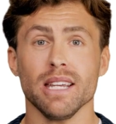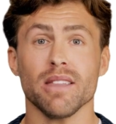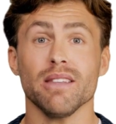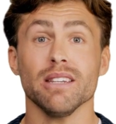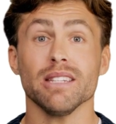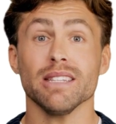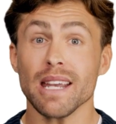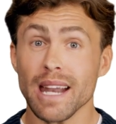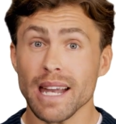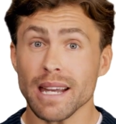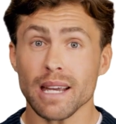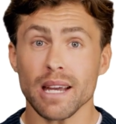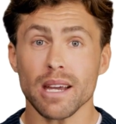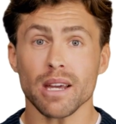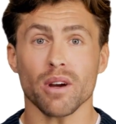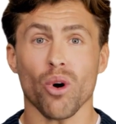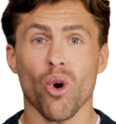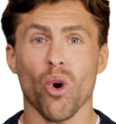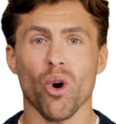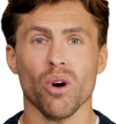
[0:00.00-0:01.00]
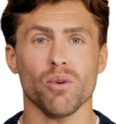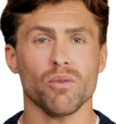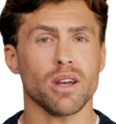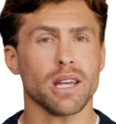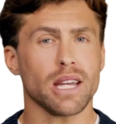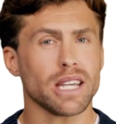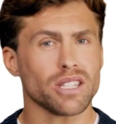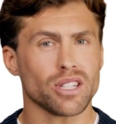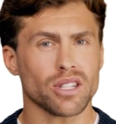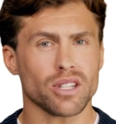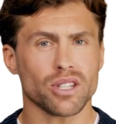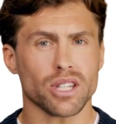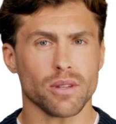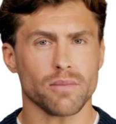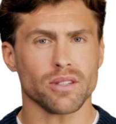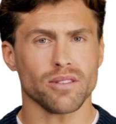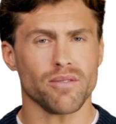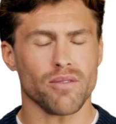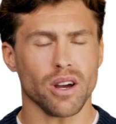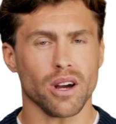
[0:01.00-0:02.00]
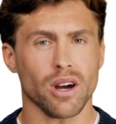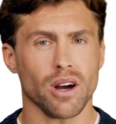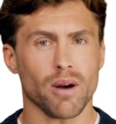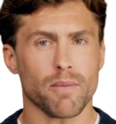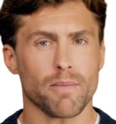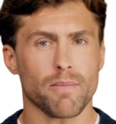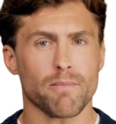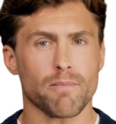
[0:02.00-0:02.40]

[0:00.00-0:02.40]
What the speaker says: the dating or relationship sphere.